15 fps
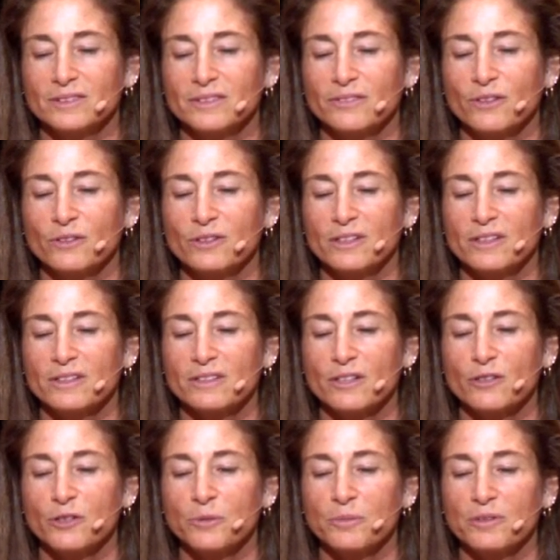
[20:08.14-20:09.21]
If only this
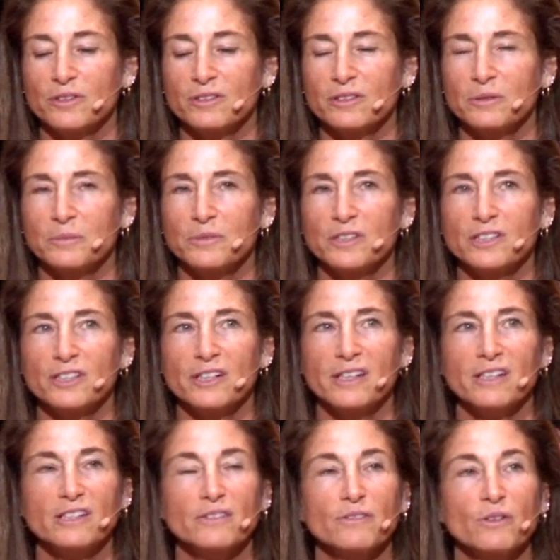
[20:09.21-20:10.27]
other person would change.